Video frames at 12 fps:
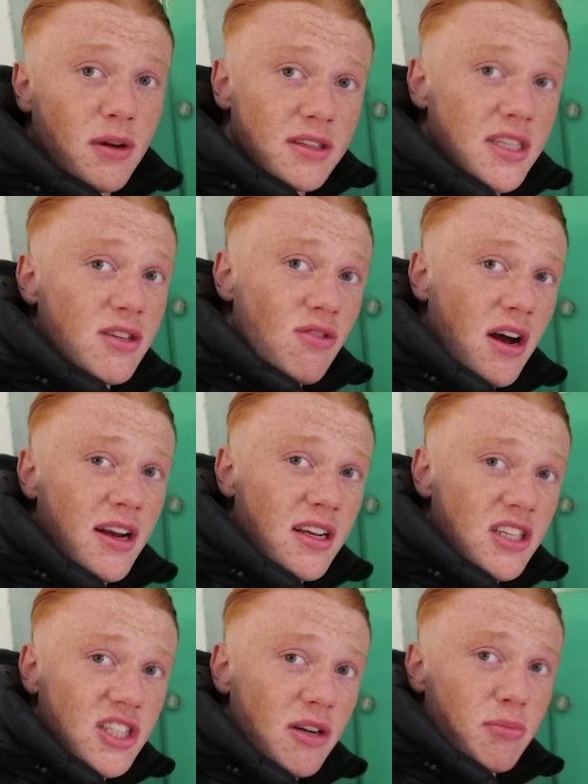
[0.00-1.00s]
Once he's writing
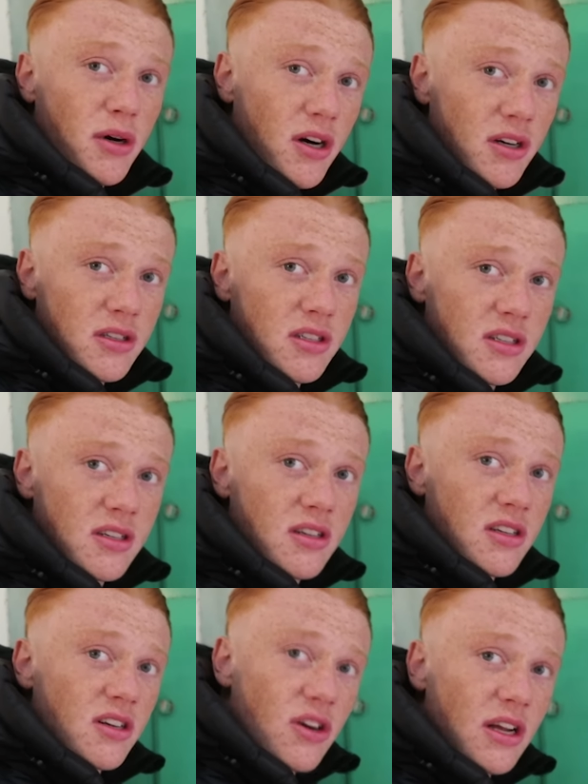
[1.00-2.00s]
his shit bars,
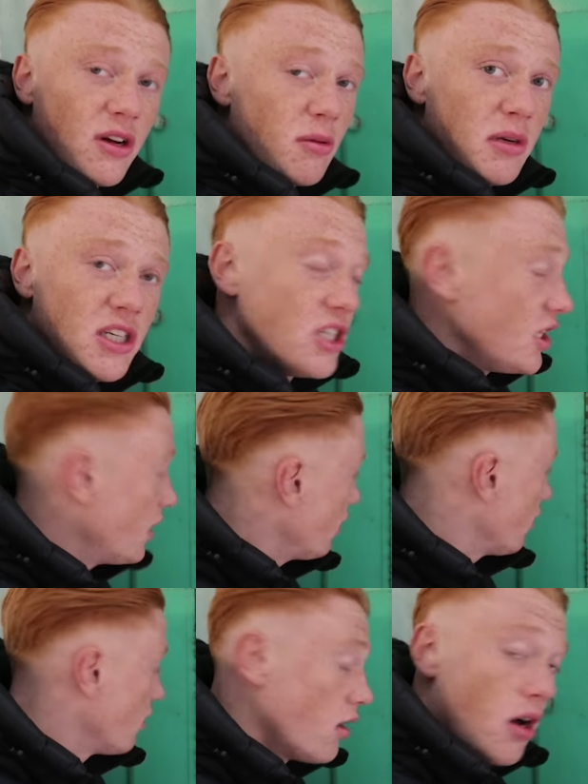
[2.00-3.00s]
because I know they're going to be
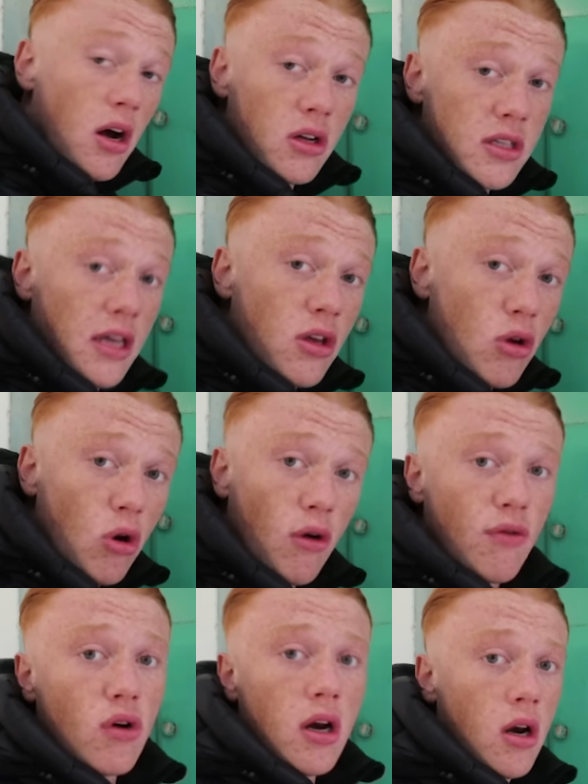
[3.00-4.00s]
shit, I'll take you
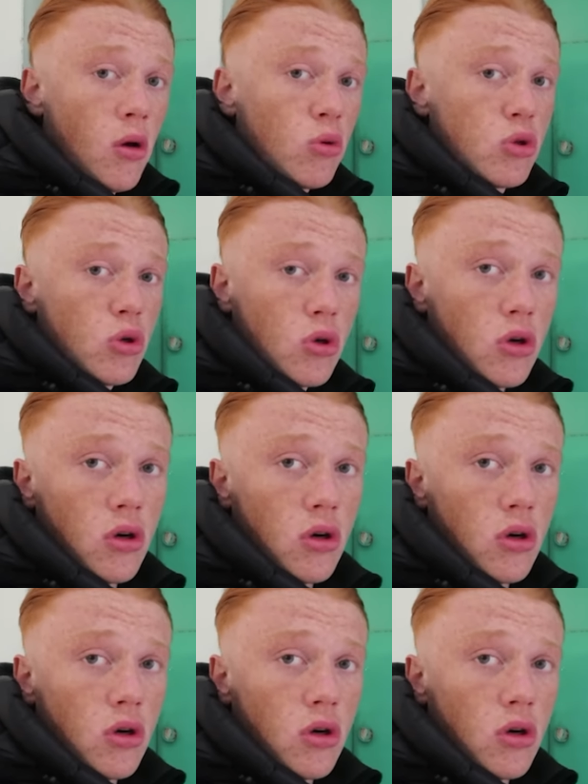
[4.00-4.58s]
lot for a little tour.